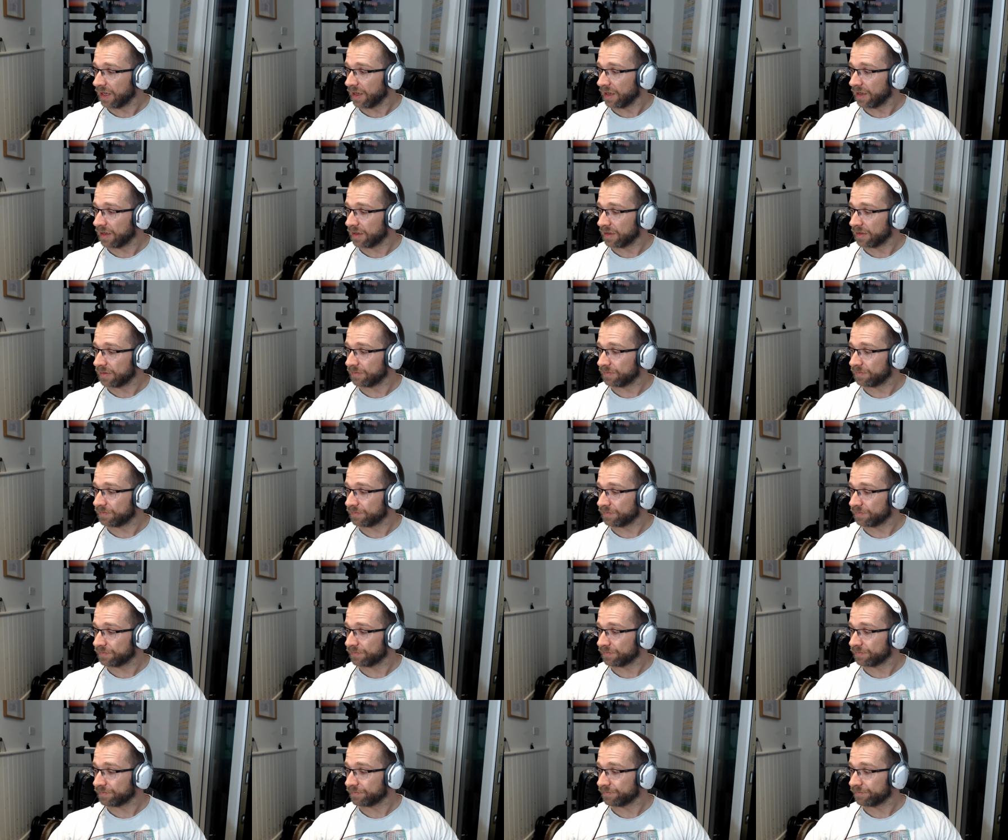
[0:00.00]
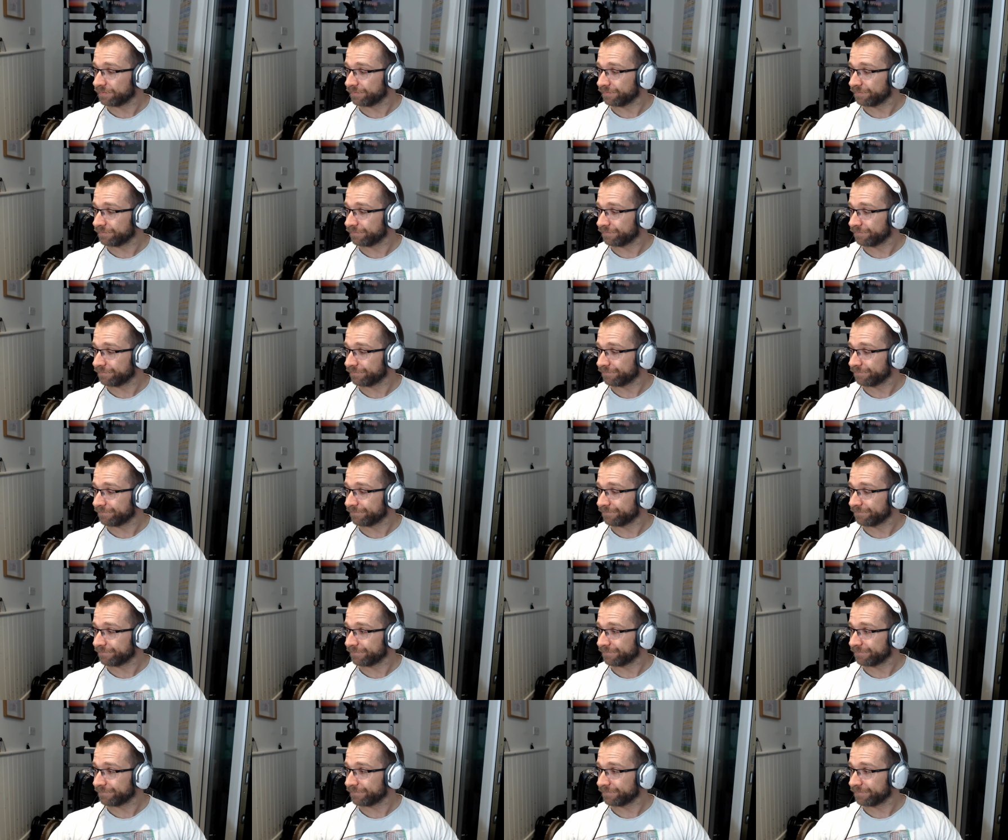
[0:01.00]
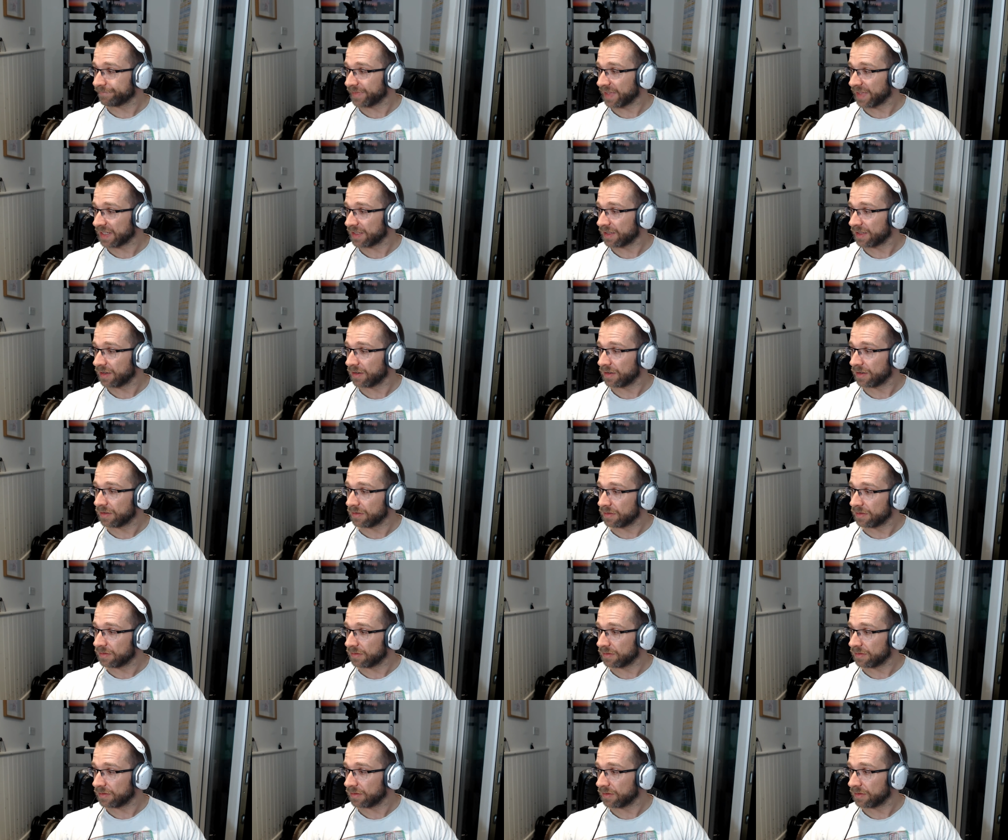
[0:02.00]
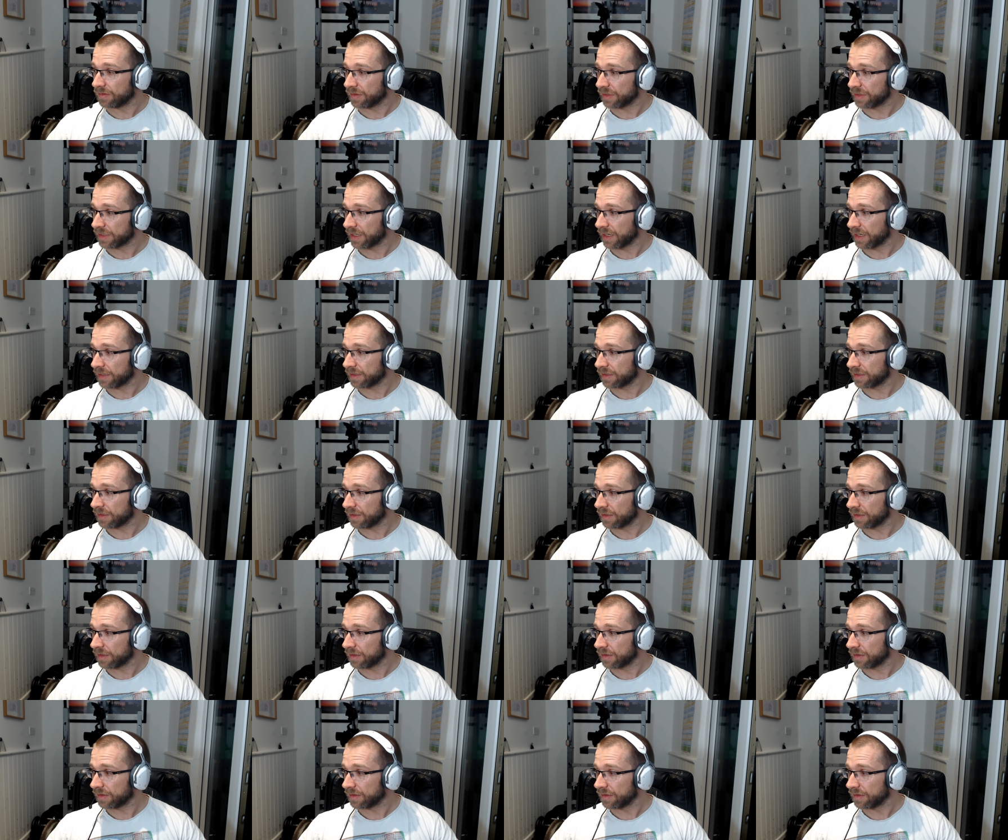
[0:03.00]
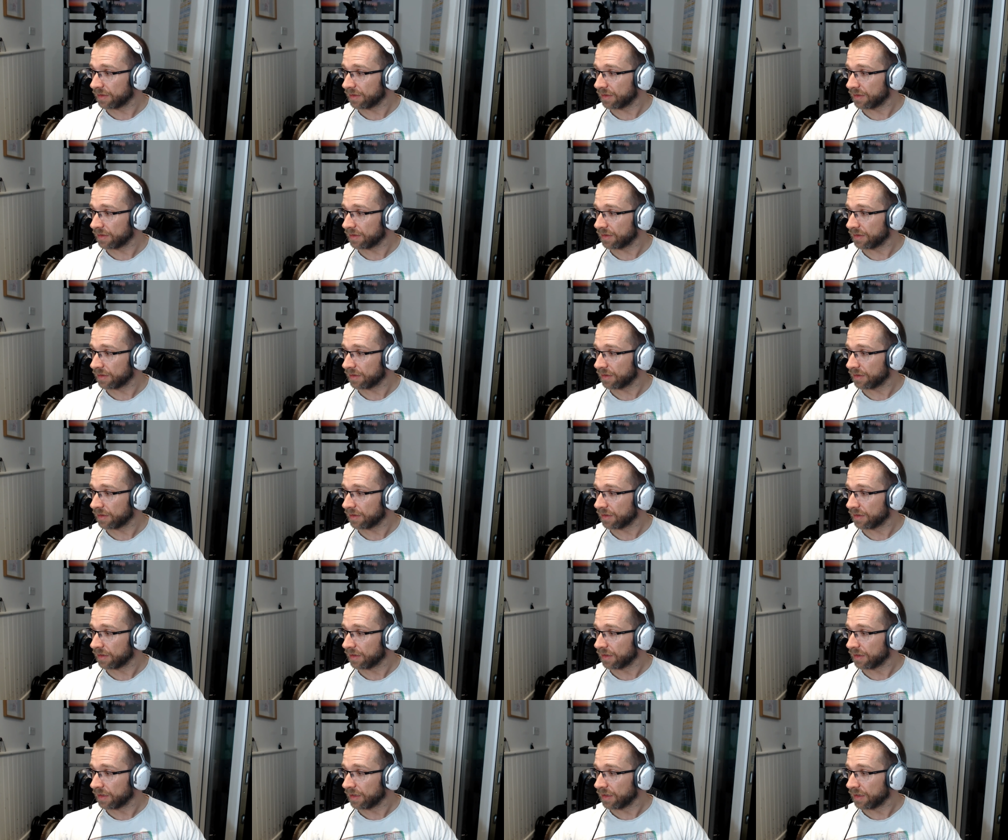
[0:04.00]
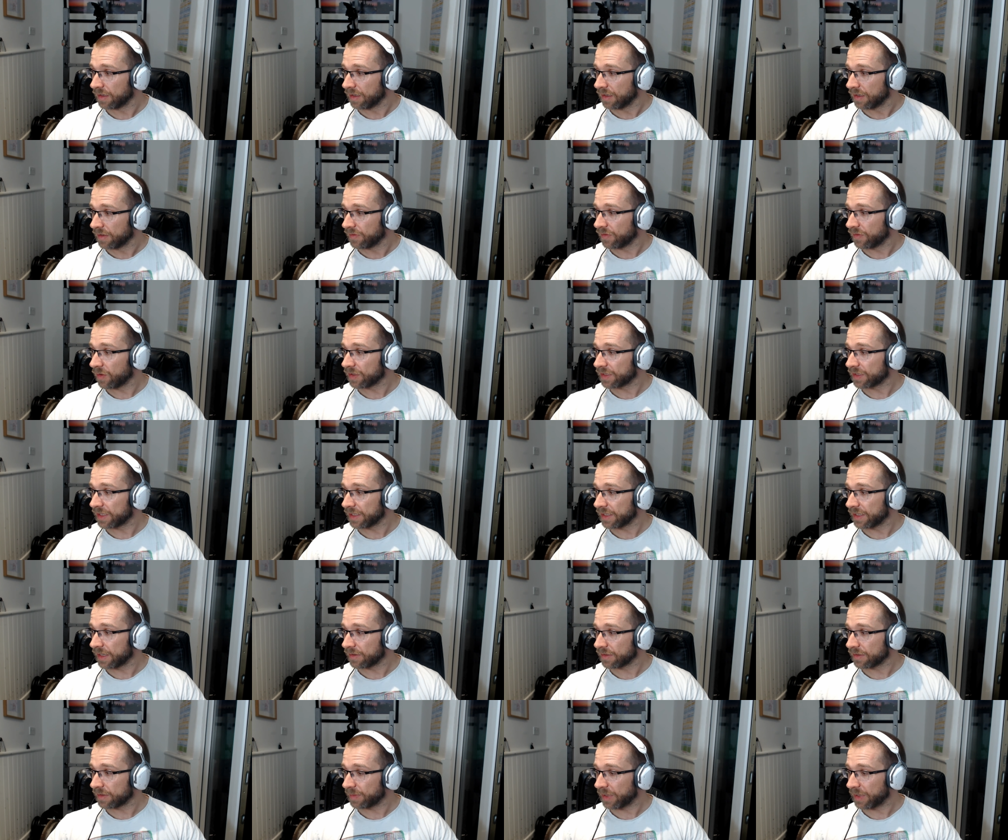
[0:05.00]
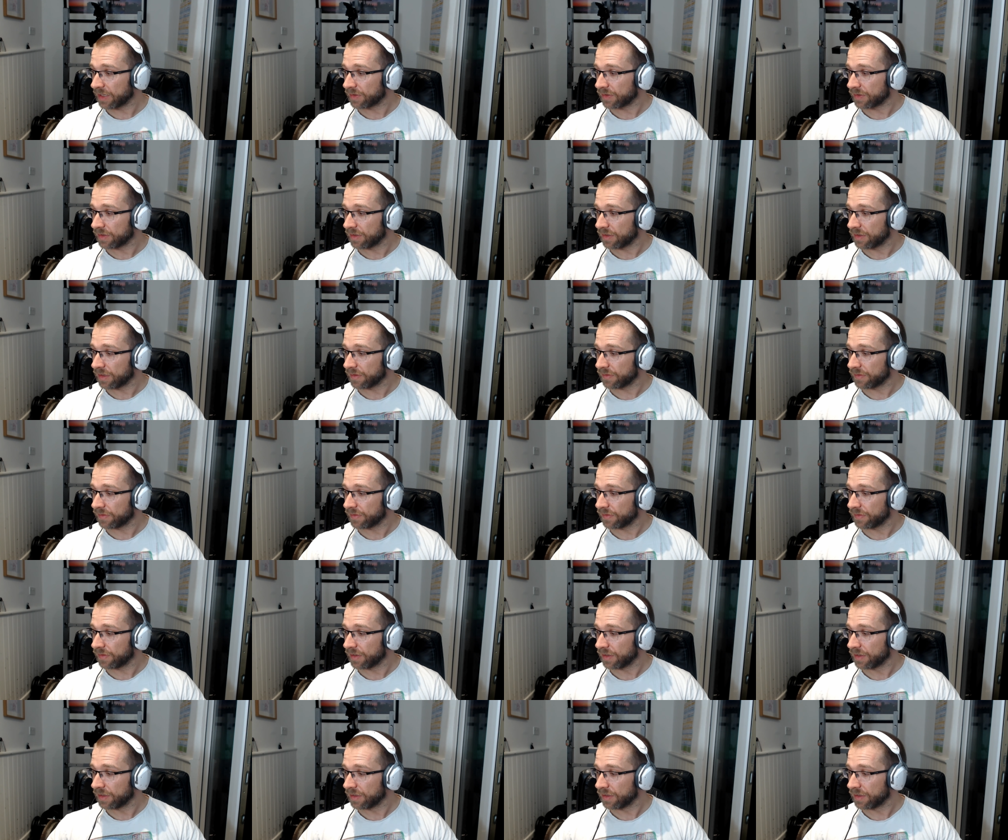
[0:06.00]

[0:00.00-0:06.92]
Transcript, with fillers: There's no noise cancelling, 14 hours of battery life,